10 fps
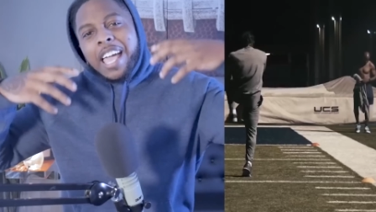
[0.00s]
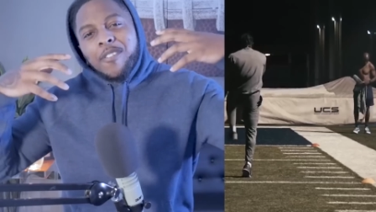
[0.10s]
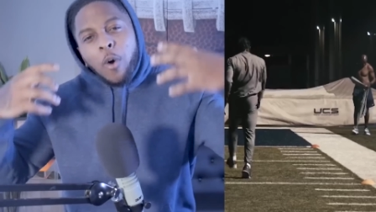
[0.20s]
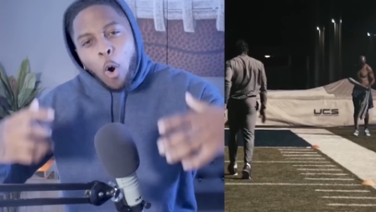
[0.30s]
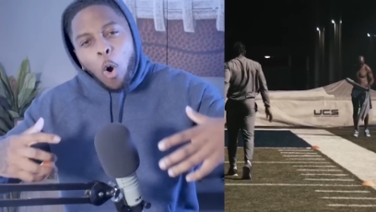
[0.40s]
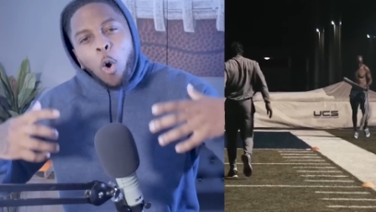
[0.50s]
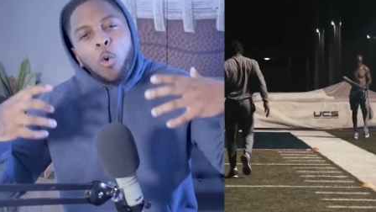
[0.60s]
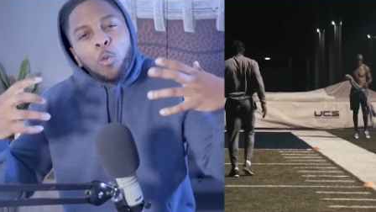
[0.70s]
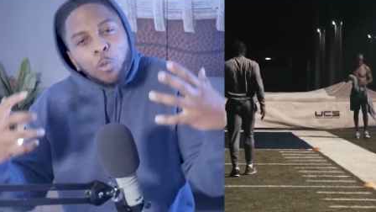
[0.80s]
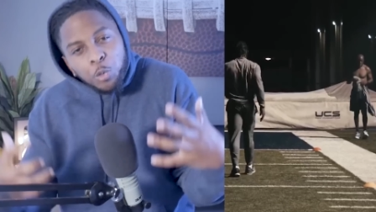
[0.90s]
have
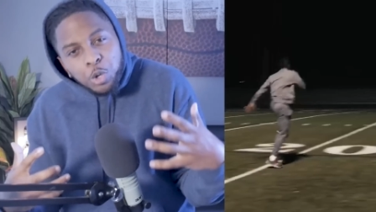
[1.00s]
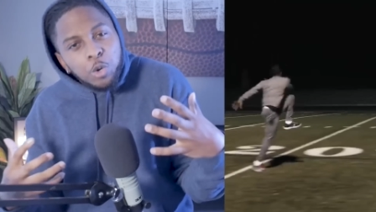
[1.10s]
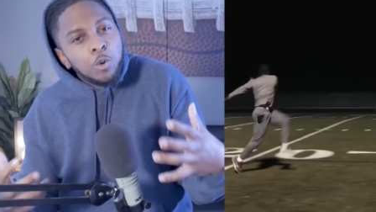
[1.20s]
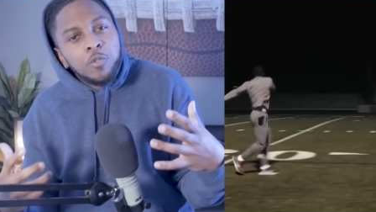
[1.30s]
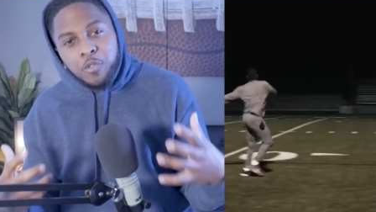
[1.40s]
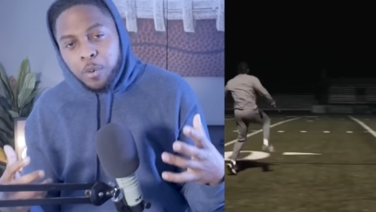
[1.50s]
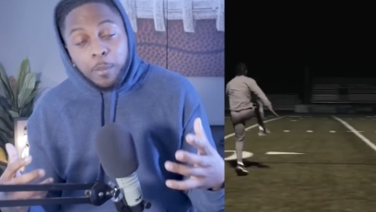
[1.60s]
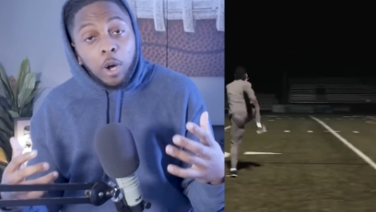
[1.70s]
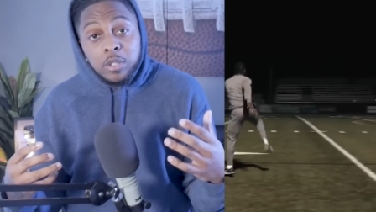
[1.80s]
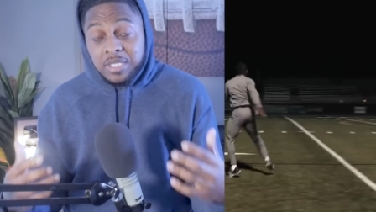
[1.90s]
all real
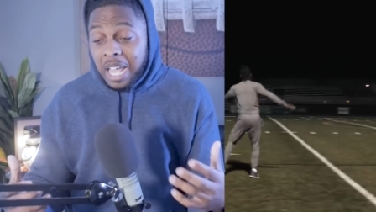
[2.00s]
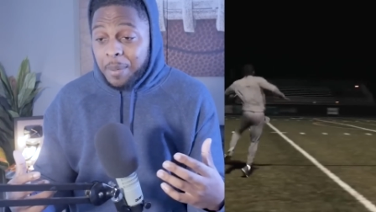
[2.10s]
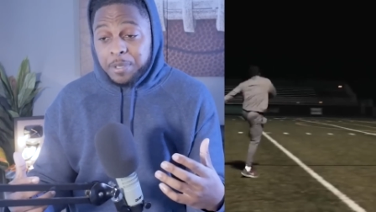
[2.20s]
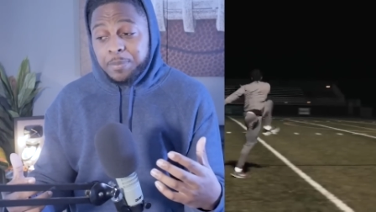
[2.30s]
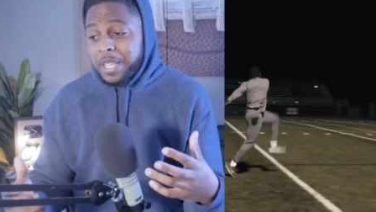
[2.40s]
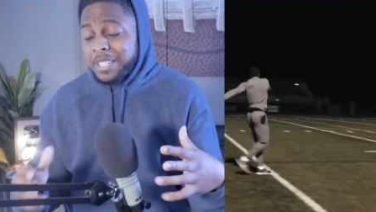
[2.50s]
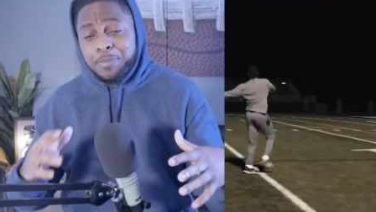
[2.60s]
football topics, man.